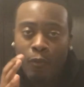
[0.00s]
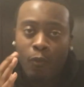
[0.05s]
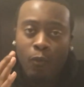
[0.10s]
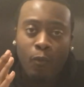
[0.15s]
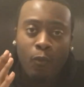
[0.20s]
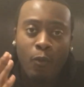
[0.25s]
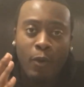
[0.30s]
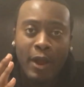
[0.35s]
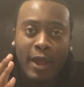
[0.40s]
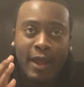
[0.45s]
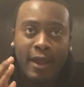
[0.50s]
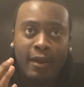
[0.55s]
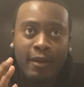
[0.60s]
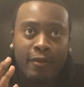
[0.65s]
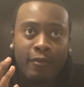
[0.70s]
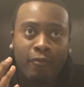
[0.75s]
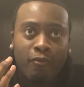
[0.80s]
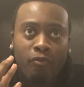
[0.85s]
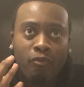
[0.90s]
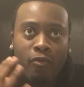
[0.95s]

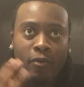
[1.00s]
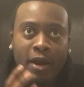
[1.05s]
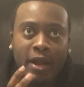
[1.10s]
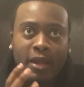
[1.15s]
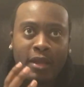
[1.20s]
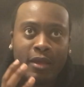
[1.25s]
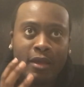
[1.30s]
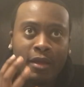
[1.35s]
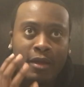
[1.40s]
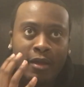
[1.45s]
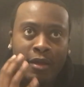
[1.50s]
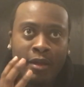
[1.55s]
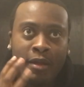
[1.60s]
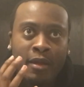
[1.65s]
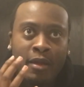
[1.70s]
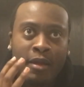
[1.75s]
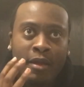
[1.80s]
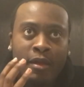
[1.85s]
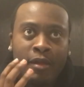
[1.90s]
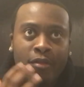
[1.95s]
When Rick
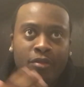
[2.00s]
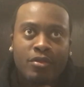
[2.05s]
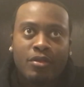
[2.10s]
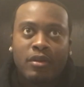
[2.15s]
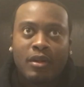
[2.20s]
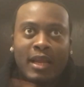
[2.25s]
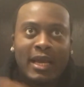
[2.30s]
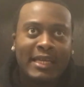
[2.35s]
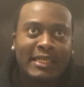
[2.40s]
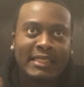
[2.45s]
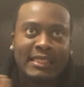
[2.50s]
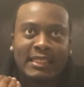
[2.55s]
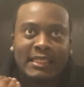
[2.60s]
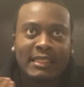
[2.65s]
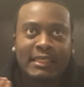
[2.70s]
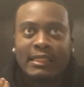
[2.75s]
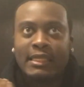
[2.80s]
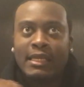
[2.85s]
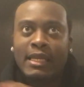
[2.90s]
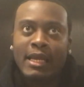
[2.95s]

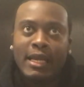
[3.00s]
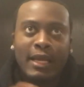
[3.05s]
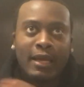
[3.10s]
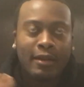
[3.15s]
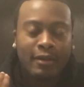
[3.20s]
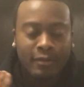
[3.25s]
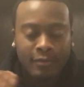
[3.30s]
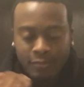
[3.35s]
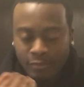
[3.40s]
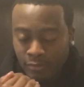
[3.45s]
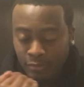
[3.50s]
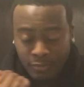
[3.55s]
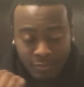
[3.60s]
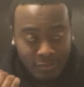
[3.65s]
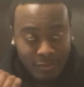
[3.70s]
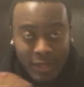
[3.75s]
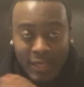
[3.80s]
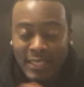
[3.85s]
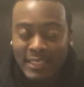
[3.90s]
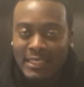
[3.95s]
slices Negan,
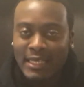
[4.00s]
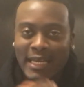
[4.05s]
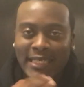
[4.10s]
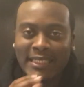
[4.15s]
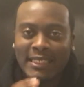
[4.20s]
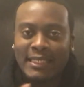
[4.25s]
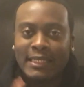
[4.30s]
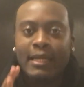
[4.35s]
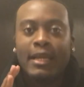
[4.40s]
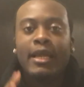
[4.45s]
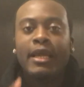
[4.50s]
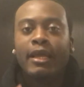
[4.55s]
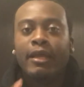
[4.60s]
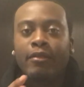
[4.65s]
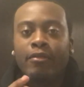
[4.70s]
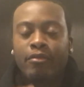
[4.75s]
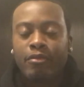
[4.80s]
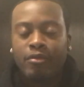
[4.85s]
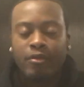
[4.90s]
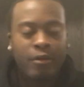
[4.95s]
he slices
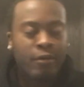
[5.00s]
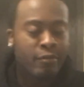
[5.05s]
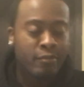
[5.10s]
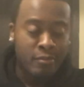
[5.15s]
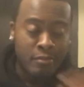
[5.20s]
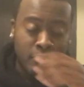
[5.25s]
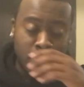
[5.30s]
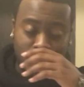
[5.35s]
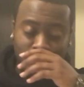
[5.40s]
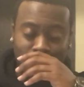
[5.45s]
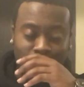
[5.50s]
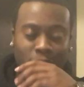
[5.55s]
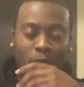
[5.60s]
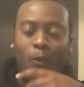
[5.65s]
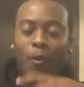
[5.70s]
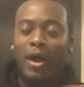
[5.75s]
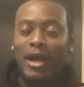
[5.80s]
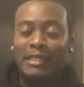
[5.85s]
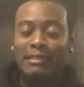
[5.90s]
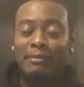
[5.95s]
Negan's...
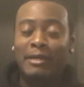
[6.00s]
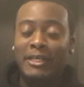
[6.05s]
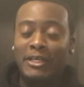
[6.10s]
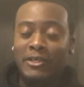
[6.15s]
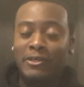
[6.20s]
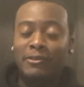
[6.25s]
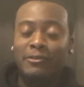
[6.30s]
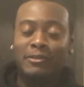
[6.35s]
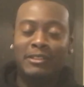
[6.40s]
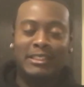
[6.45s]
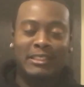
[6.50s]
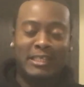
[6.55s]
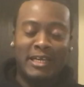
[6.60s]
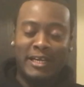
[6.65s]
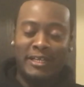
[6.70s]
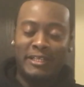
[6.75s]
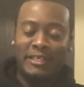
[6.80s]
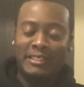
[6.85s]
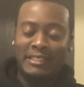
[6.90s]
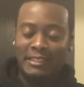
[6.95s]
Why is my nose
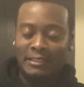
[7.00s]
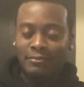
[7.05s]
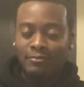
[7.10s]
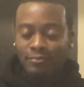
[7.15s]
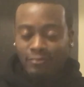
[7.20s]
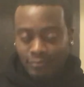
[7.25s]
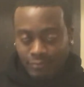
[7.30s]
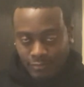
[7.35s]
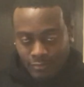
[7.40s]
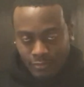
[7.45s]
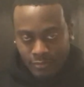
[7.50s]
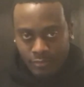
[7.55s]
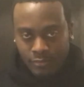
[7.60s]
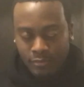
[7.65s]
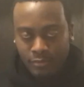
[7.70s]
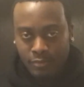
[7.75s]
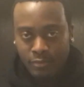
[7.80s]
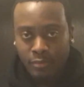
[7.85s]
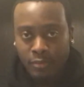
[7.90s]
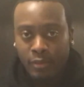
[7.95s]
like this?
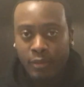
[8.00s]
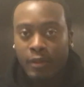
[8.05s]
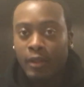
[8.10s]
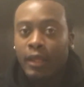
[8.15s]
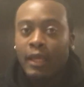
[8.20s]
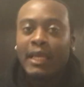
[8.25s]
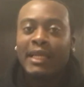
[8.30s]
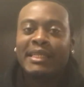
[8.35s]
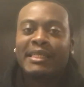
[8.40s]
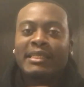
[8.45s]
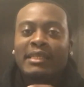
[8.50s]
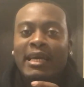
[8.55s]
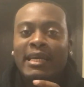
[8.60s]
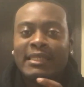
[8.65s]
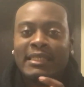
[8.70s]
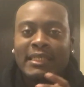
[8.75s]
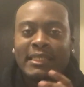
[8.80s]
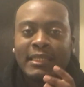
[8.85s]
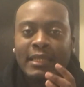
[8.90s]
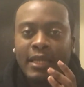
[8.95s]
He
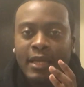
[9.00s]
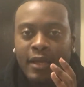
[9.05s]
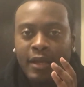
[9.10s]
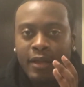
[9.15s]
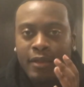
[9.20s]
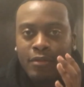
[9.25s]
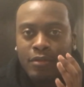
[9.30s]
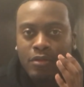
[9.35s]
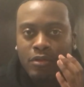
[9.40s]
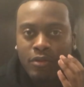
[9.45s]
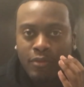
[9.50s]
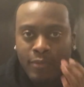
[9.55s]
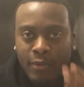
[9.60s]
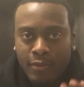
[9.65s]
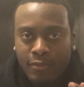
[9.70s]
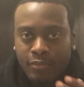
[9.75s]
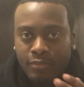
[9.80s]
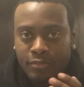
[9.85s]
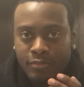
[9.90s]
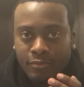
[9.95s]
slices Negan's
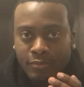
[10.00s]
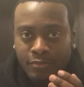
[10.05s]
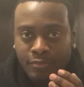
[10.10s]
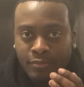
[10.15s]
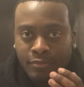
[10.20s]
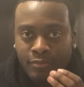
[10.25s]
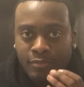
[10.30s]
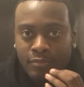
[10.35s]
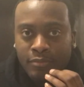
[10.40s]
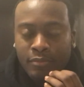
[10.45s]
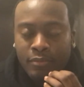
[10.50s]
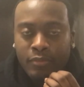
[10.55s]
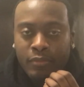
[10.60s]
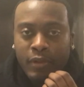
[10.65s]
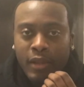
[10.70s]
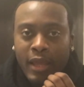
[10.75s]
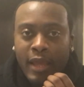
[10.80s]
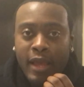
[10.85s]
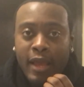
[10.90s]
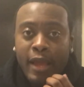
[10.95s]
throat.
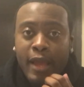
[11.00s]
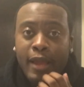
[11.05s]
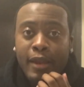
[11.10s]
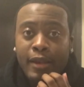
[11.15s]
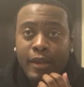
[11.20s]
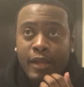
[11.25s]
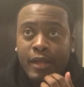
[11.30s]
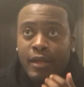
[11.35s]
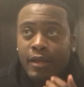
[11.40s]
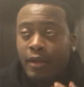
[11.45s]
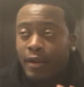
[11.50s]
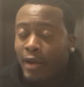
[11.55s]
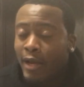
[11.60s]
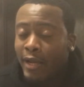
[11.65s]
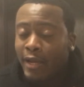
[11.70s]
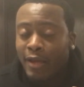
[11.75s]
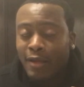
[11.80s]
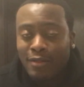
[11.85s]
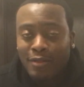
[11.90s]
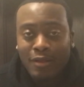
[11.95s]
And Negan, I
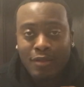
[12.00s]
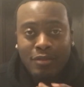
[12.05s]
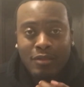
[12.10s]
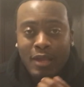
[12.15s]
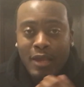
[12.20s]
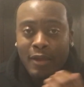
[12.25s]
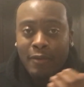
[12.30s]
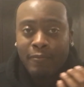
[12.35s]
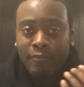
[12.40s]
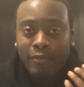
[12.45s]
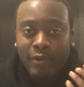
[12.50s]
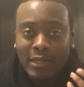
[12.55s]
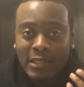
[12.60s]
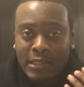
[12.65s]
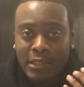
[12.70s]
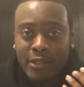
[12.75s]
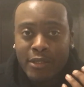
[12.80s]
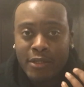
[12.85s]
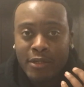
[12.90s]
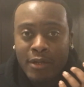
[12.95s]
guess, is taken
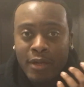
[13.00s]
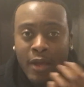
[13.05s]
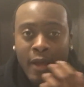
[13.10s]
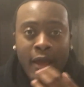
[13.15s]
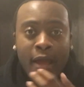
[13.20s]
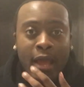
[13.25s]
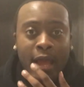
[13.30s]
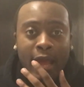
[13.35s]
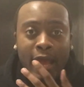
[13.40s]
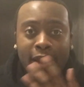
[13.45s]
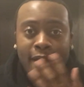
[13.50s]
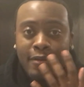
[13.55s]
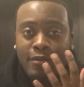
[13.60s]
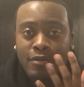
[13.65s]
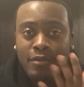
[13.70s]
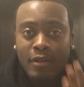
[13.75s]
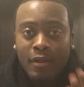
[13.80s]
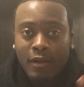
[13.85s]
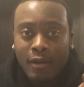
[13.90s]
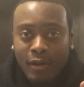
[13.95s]
prisoner and
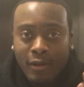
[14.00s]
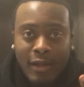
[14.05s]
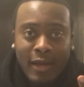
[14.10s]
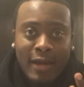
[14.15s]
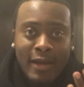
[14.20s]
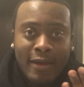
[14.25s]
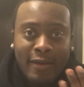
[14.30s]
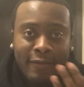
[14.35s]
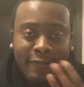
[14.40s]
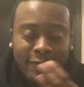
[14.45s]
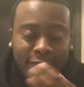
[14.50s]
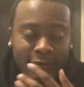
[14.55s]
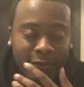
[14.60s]
still alive.